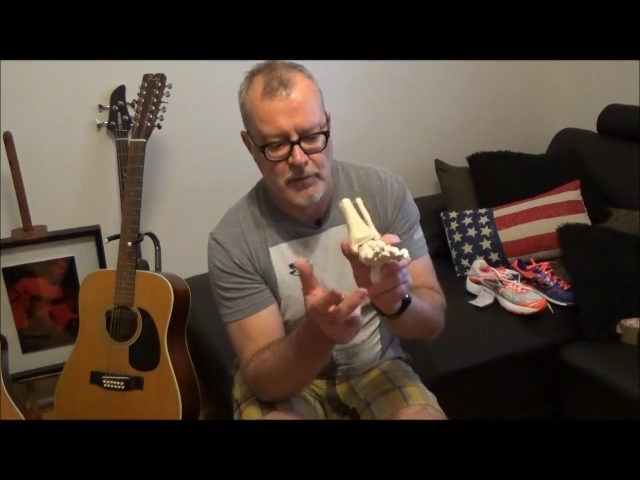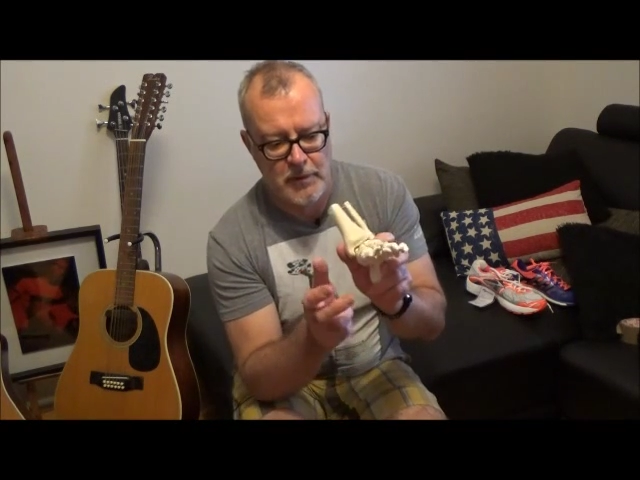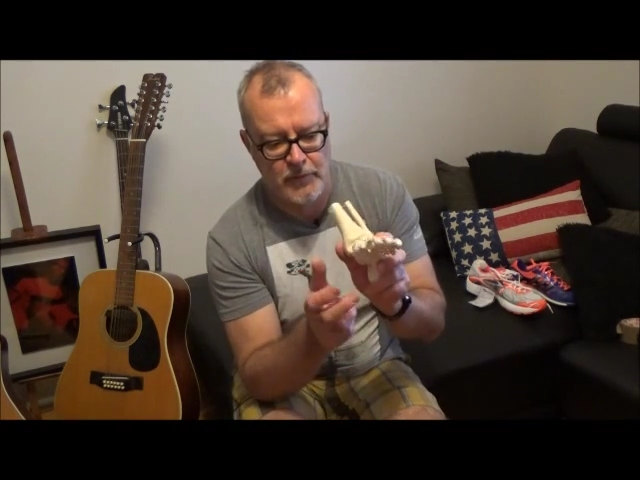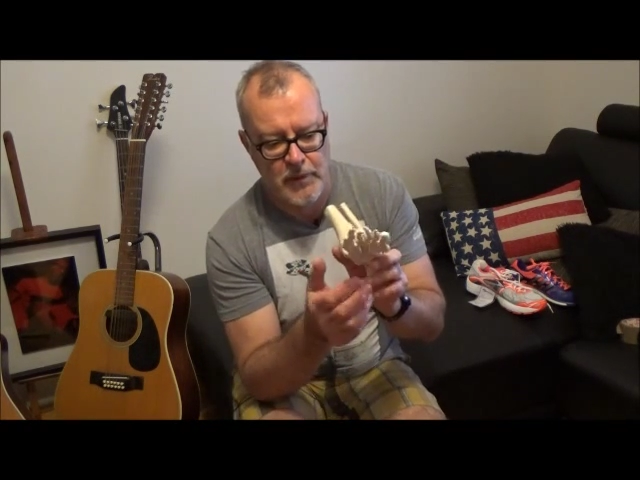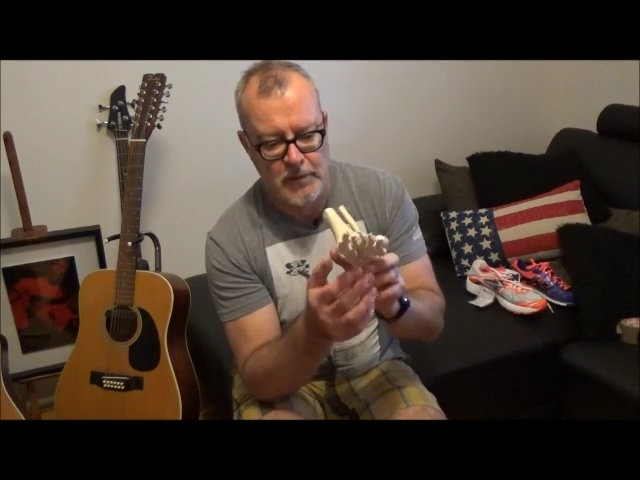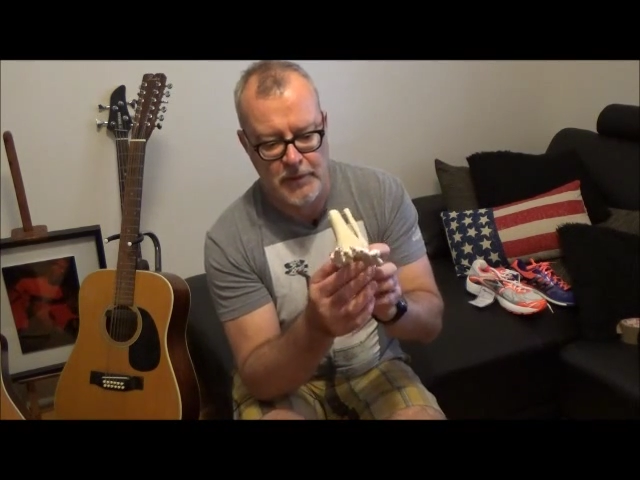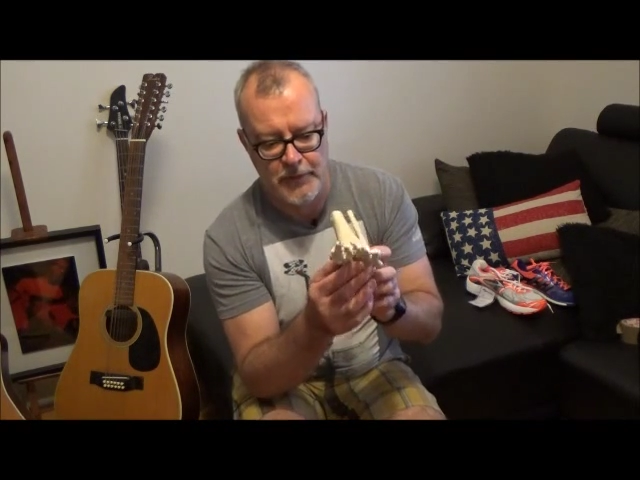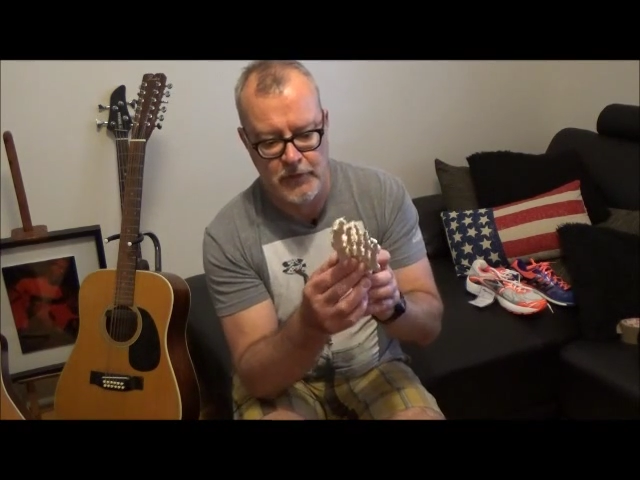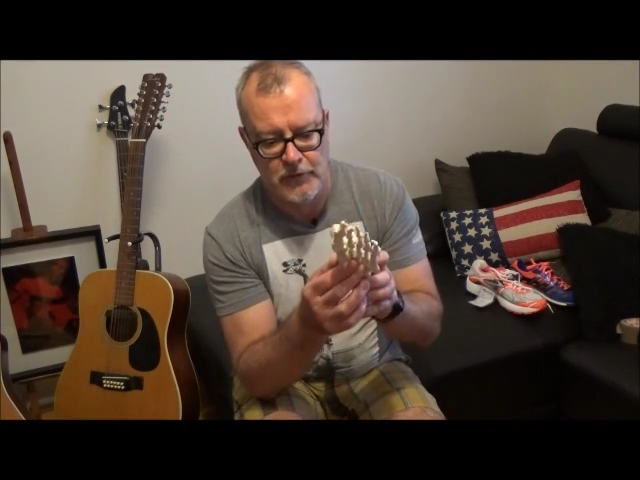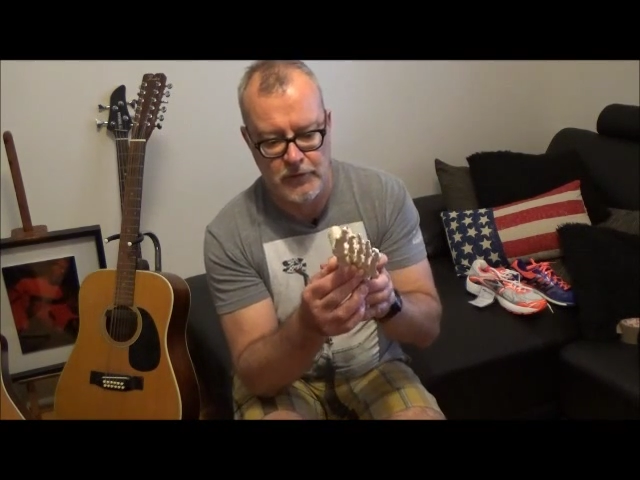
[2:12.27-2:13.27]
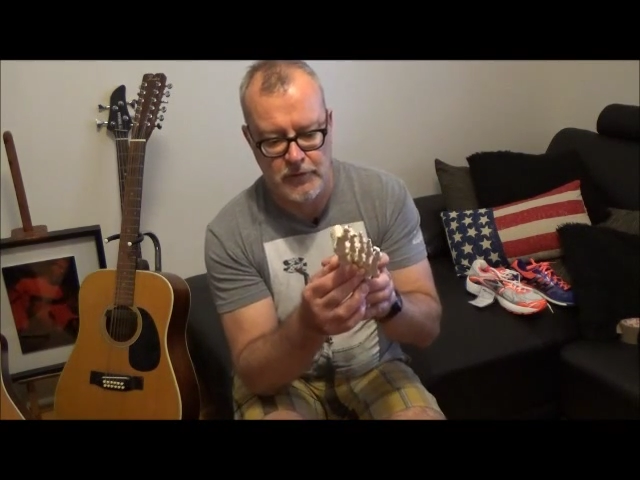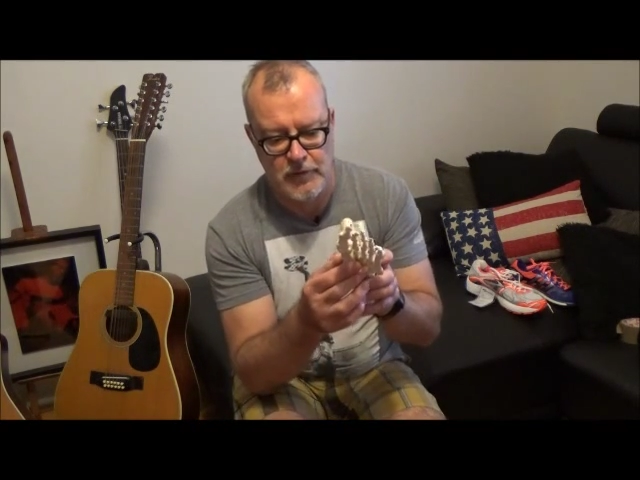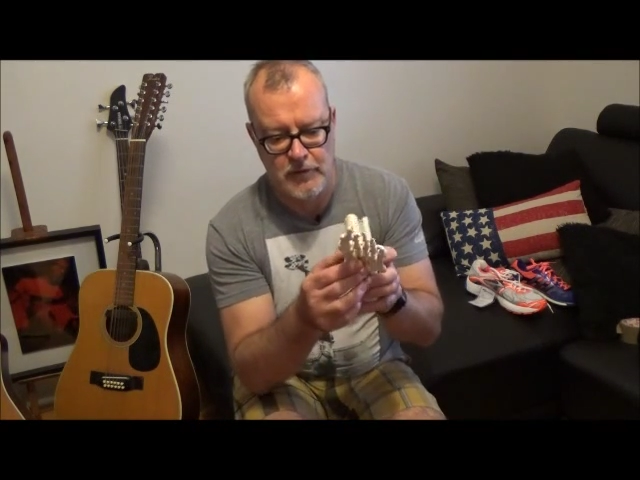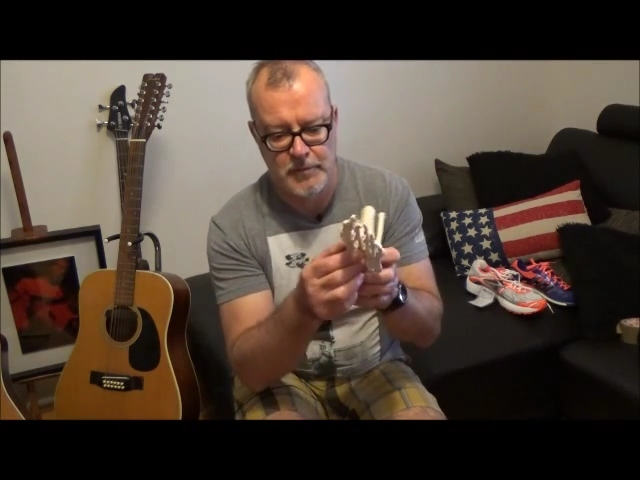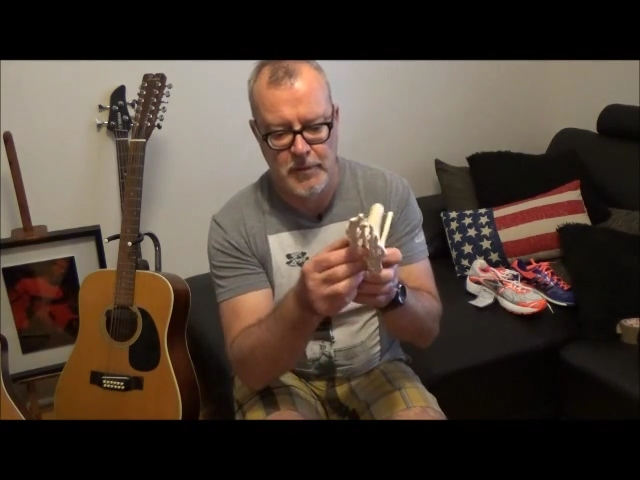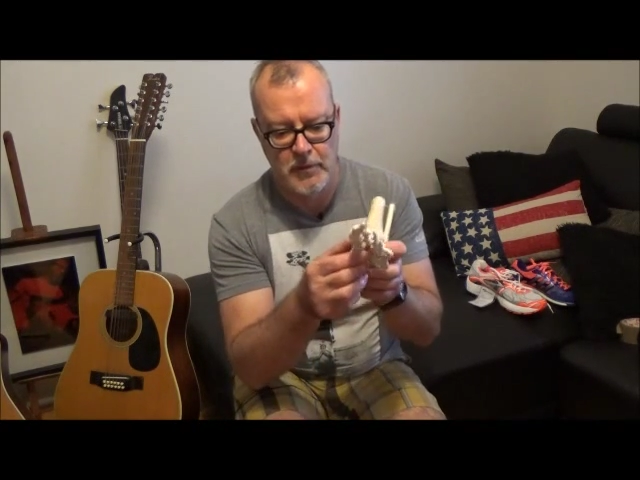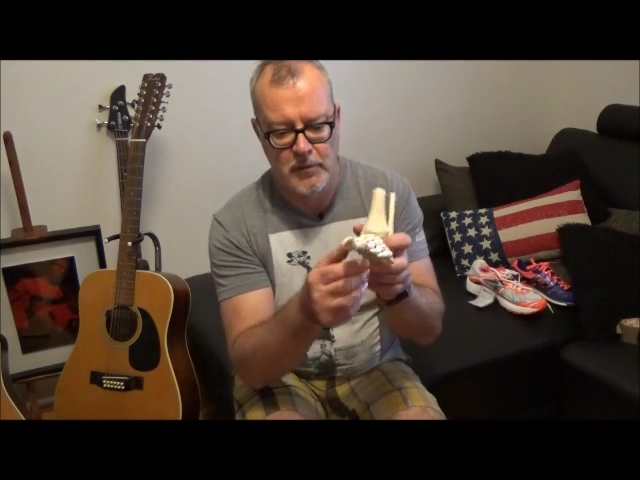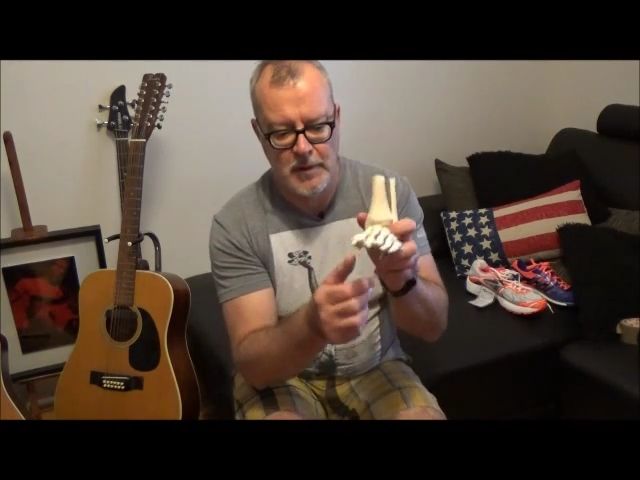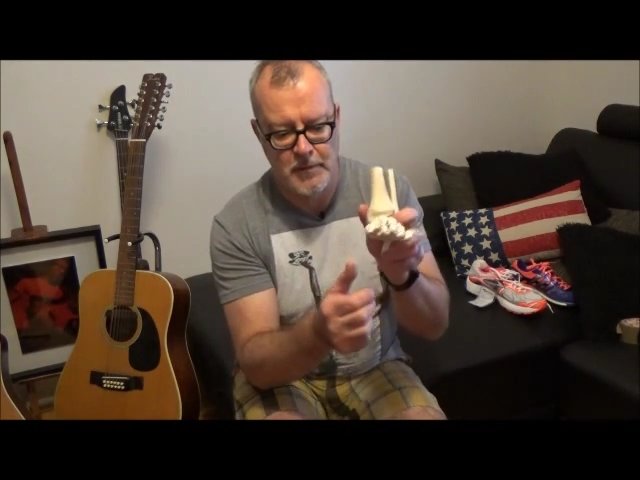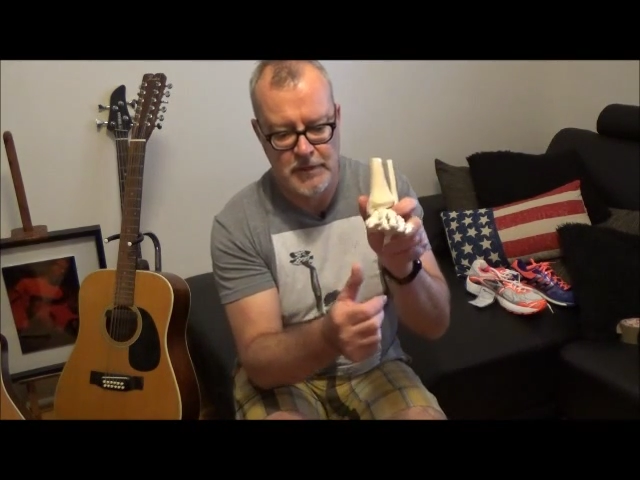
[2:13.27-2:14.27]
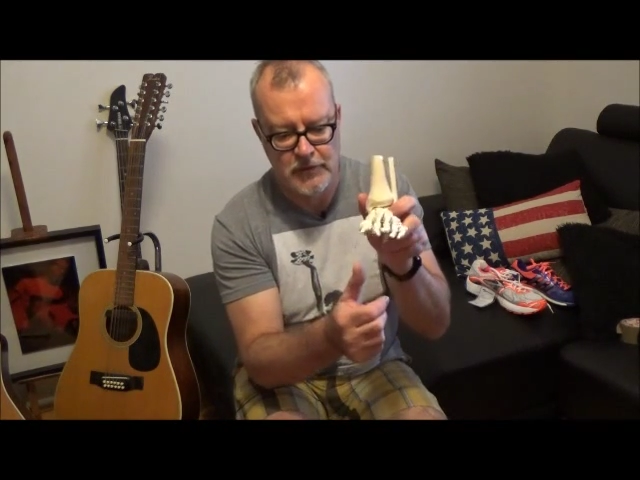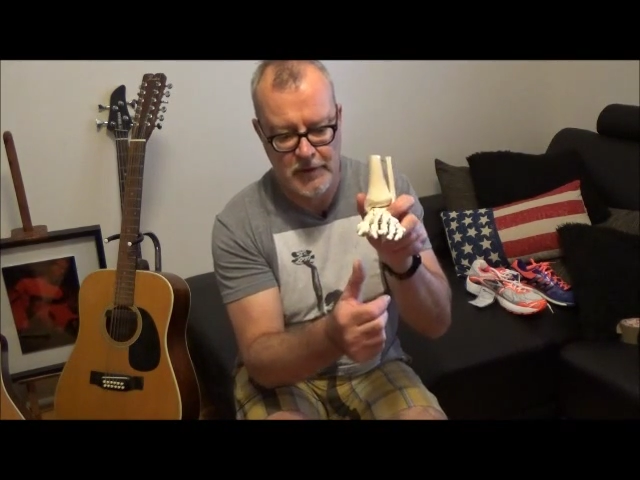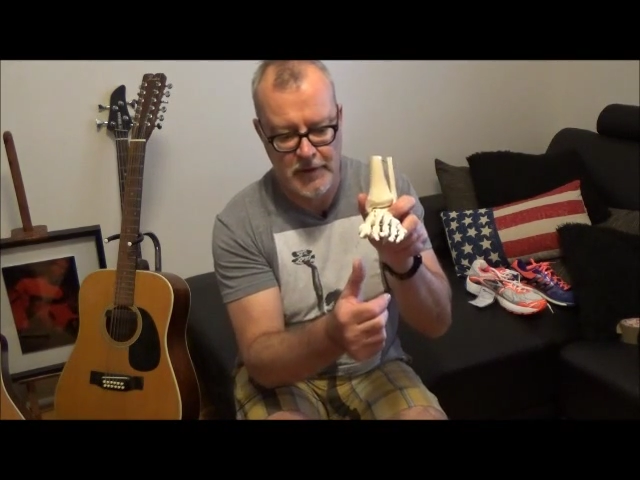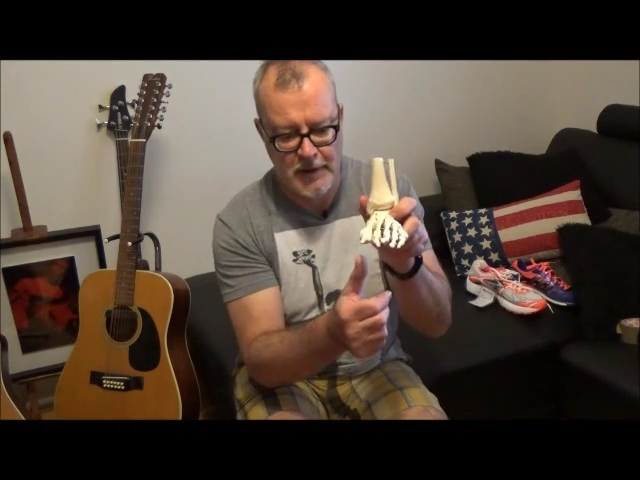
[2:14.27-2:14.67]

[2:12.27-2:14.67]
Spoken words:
where if we look at the tissue stress model and we say,